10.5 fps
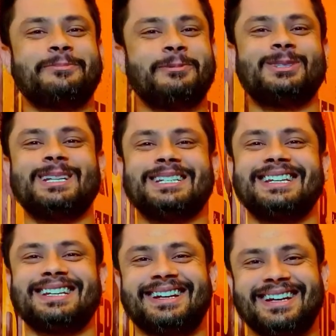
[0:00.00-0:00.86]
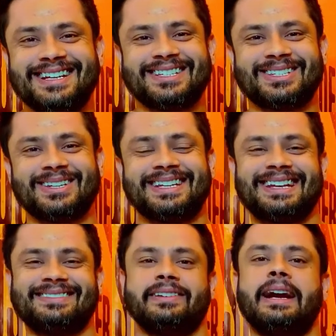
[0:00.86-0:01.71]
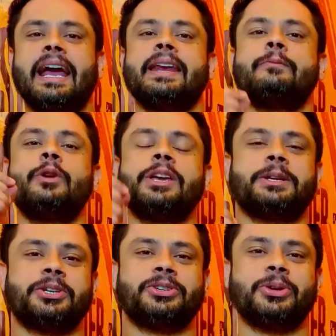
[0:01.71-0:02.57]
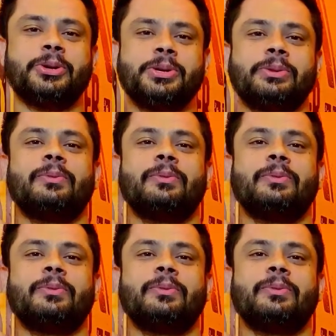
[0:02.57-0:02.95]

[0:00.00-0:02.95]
put these ingredients together, and we're gonna show you the